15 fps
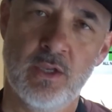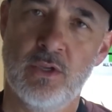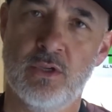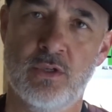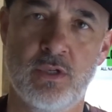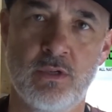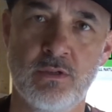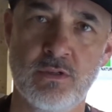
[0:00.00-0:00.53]

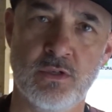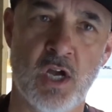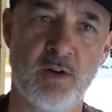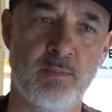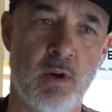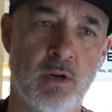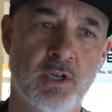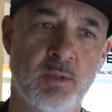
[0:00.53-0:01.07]
Huge
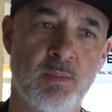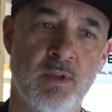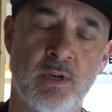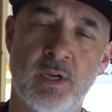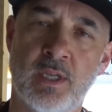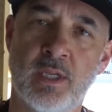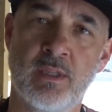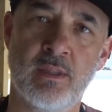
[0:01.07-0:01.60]
softball
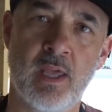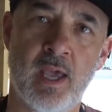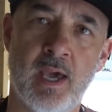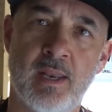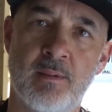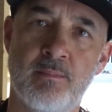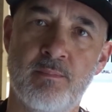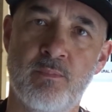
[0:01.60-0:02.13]
community. They had
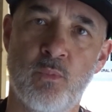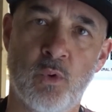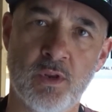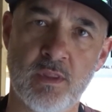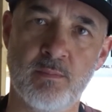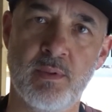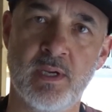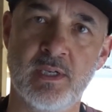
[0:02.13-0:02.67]
one of
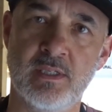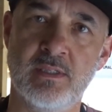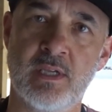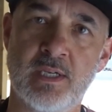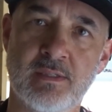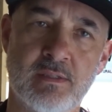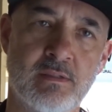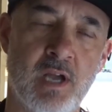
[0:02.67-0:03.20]
the biggest,
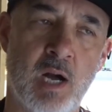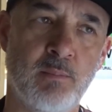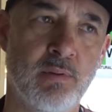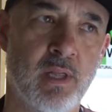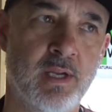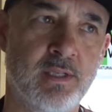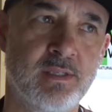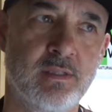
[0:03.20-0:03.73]
nicest
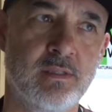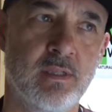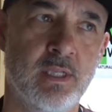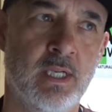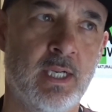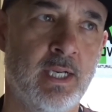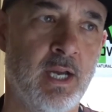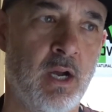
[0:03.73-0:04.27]
complex
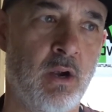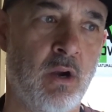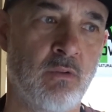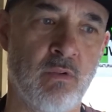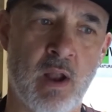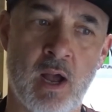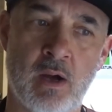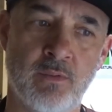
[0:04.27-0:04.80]

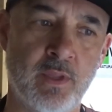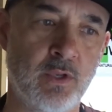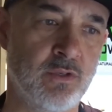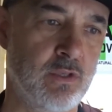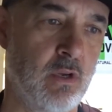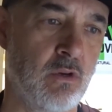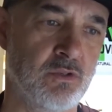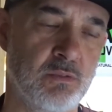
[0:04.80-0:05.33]
around. They used
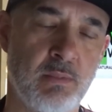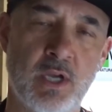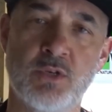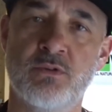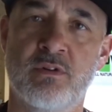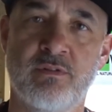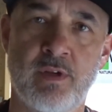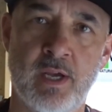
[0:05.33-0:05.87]
to host
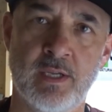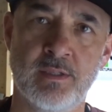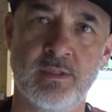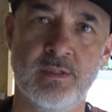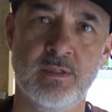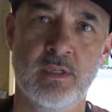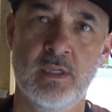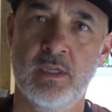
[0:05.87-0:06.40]
major
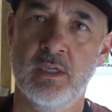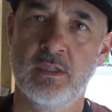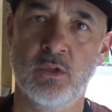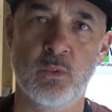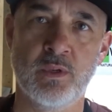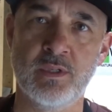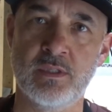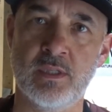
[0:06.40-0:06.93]
events. The
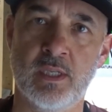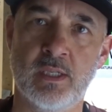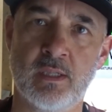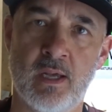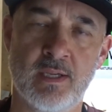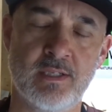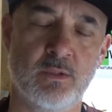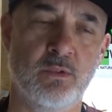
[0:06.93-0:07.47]
Windy City
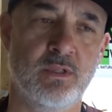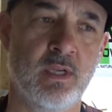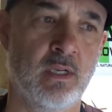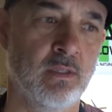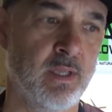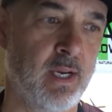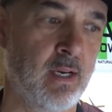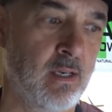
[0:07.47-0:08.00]
Classic was
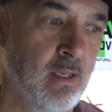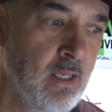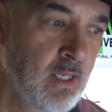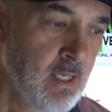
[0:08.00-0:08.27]
held there.